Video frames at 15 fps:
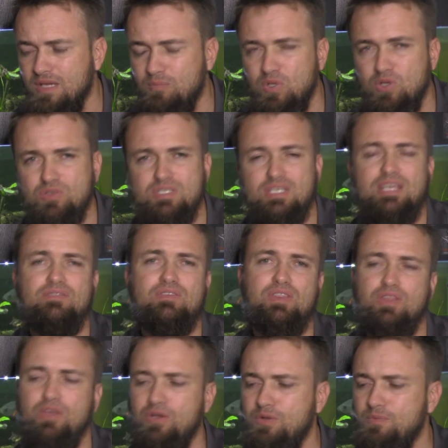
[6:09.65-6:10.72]
Because even
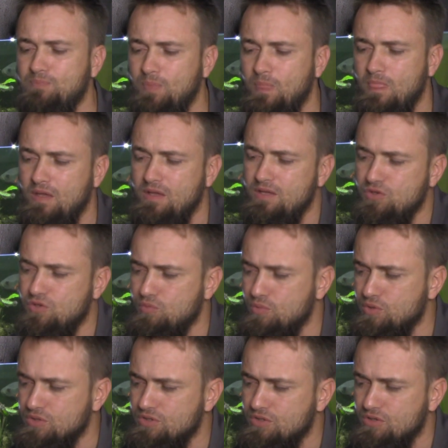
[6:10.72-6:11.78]
though you
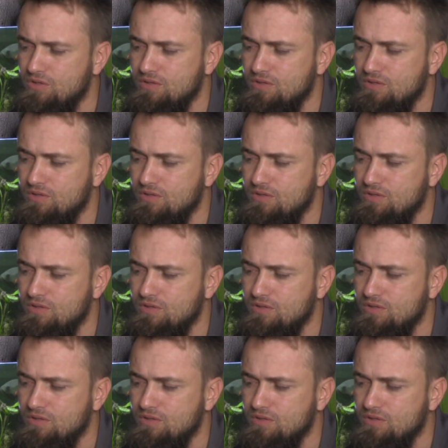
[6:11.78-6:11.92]
would